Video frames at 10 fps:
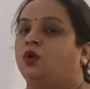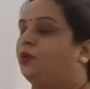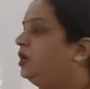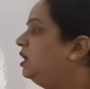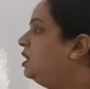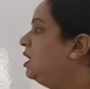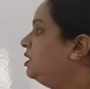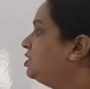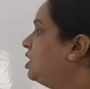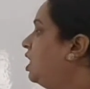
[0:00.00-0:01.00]
We
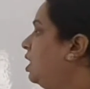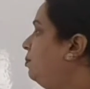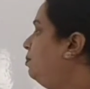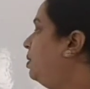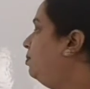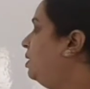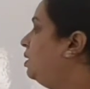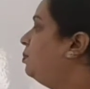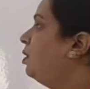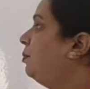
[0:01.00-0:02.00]
dash harm
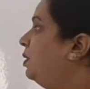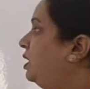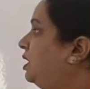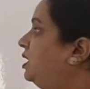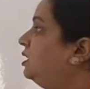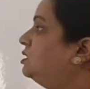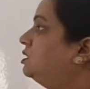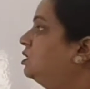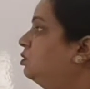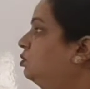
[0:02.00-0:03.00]
public property, it's
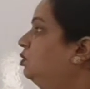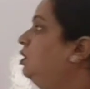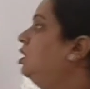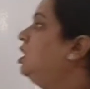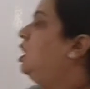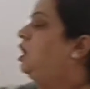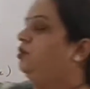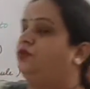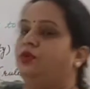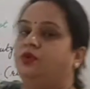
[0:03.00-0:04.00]
a rule,
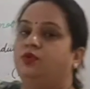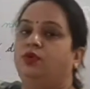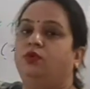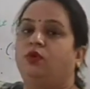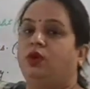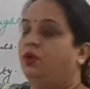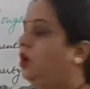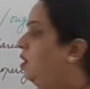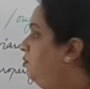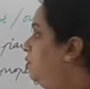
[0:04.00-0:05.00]
and for rule what you
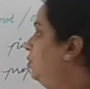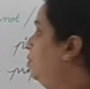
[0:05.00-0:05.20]
have to